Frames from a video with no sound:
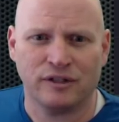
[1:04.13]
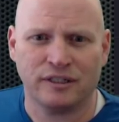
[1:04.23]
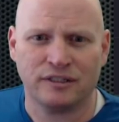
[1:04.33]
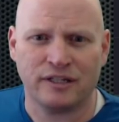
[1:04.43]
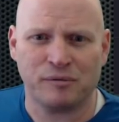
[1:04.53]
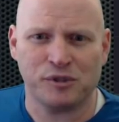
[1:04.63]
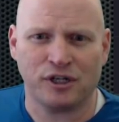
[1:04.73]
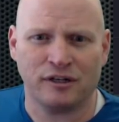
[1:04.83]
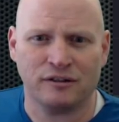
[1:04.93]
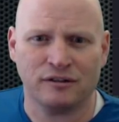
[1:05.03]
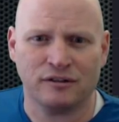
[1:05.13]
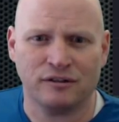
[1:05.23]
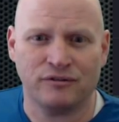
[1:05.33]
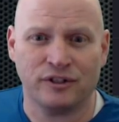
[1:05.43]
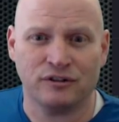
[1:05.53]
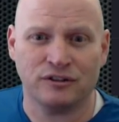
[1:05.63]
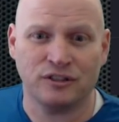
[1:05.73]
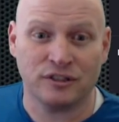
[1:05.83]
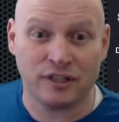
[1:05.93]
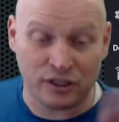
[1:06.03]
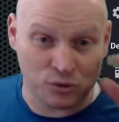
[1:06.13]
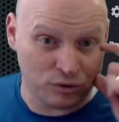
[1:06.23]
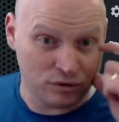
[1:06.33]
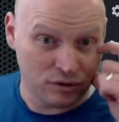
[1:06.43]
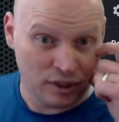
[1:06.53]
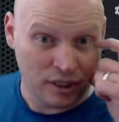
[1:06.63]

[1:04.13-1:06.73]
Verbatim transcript: Create a snapshot, configured schedule,